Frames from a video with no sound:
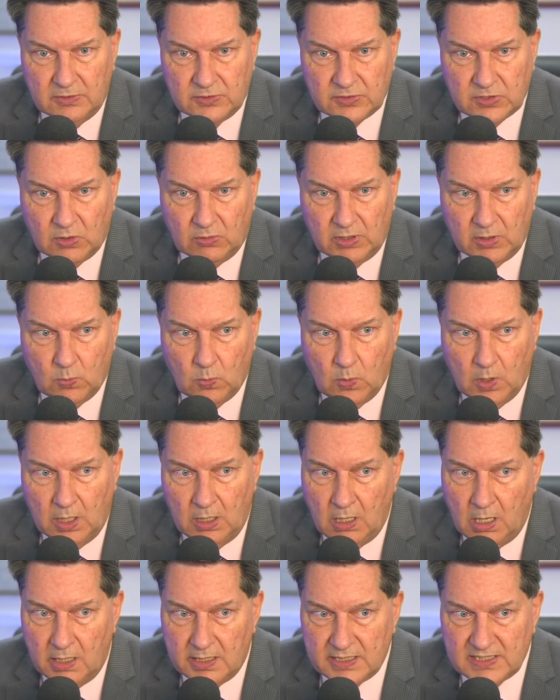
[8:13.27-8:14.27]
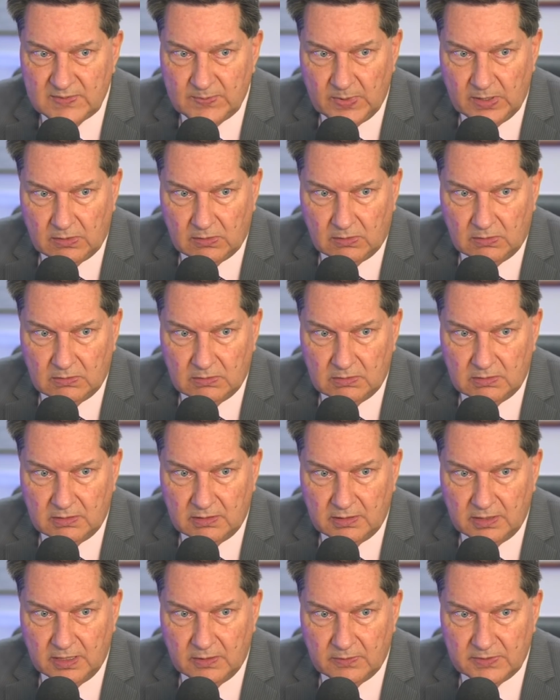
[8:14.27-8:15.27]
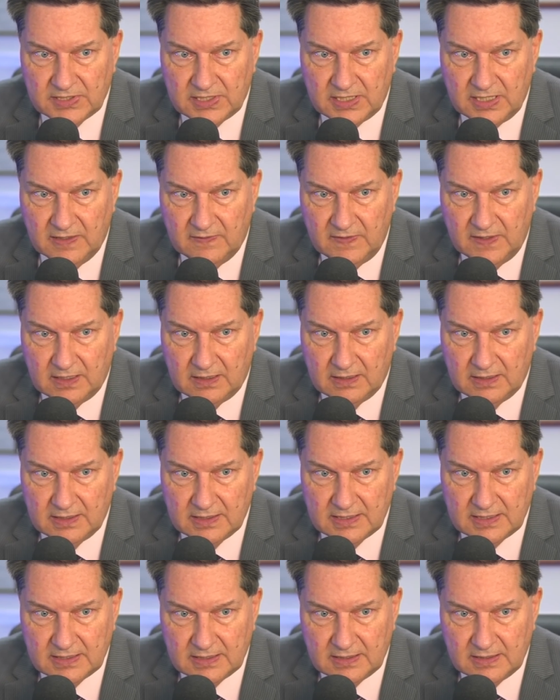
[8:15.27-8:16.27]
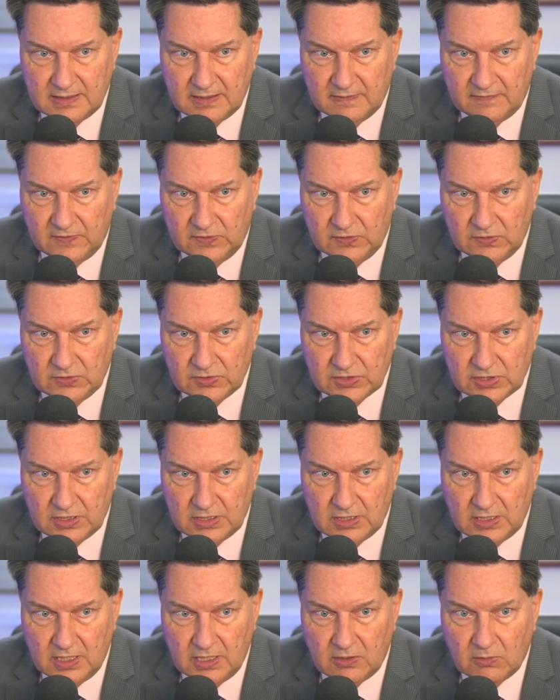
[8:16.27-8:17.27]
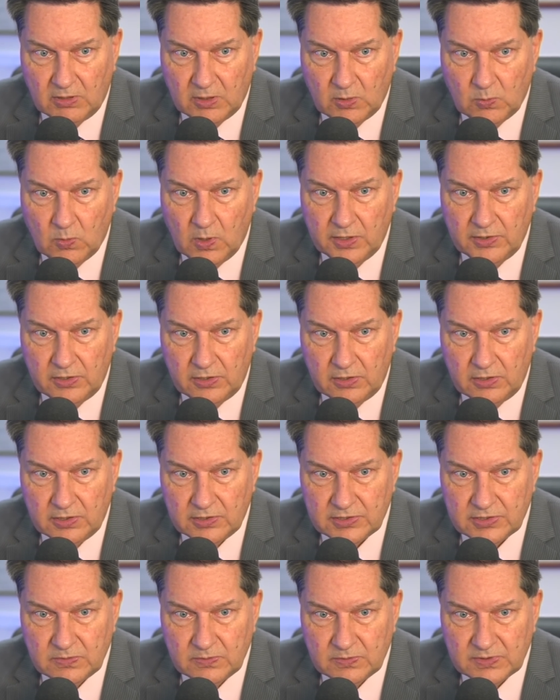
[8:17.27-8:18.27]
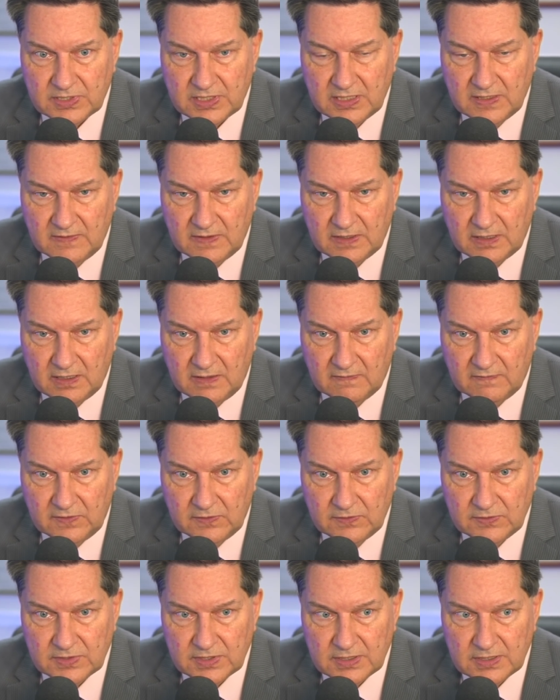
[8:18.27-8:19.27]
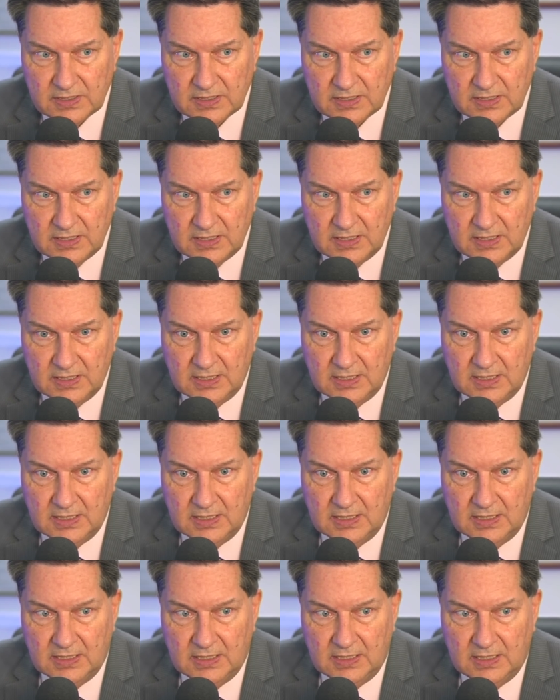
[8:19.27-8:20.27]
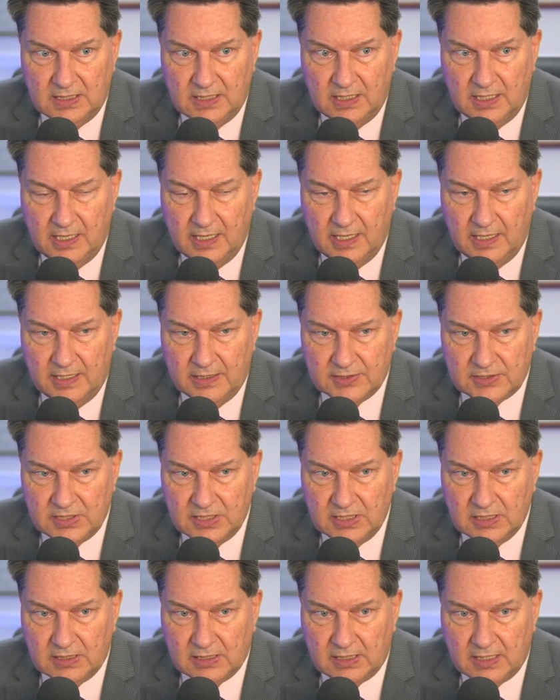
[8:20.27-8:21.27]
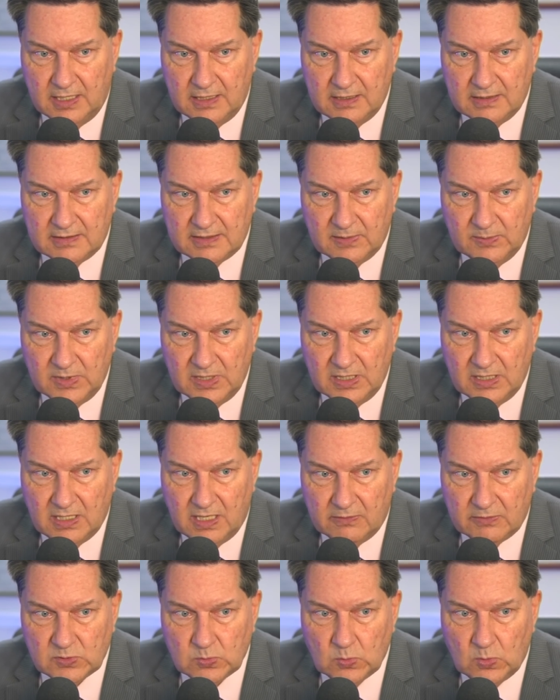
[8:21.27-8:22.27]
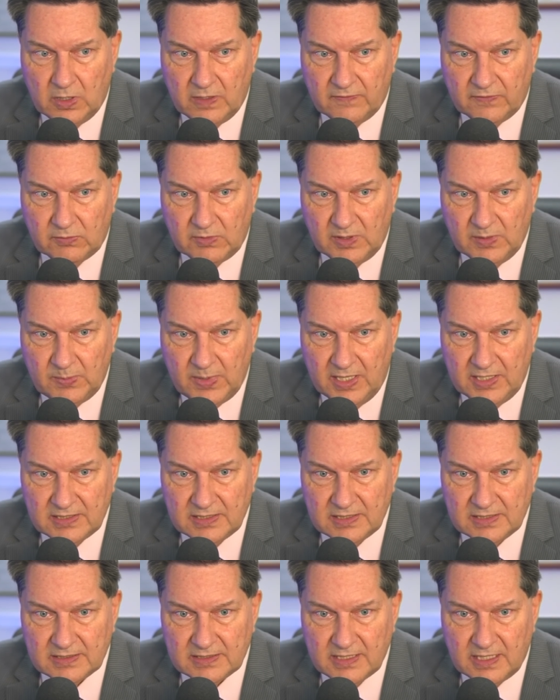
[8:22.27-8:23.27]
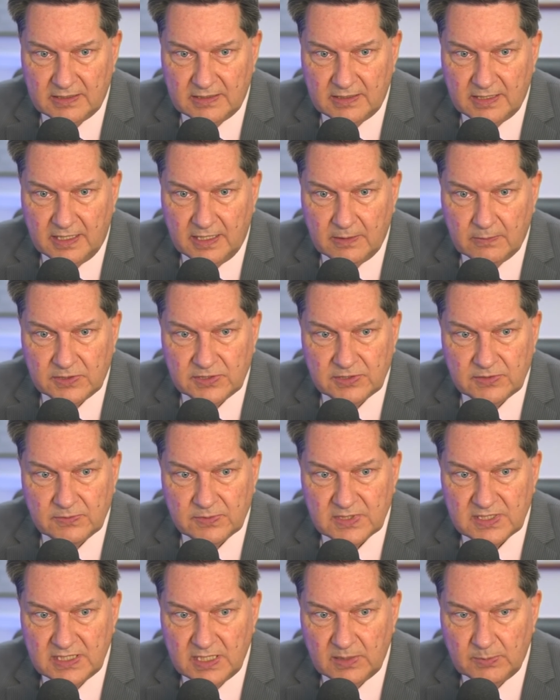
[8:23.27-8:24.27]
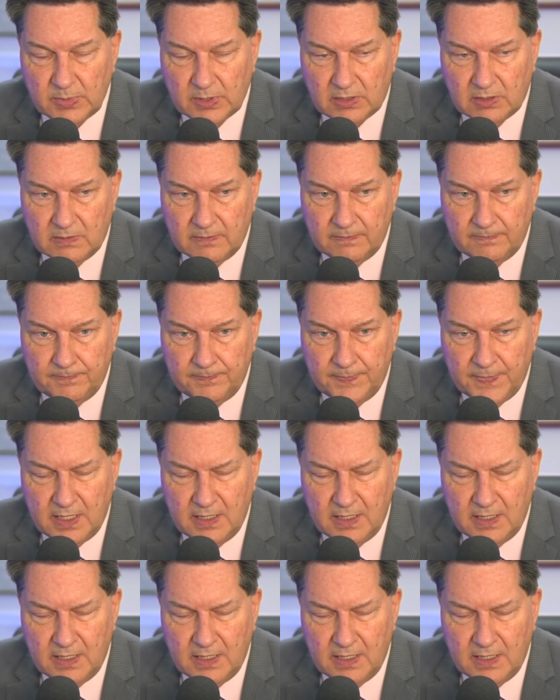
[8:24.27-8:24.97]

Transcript: there's only one hospital that was giving this infusion and only one nurse who was giving the infusions. And as she indicated to me, I was one of three patients that day, which was typical.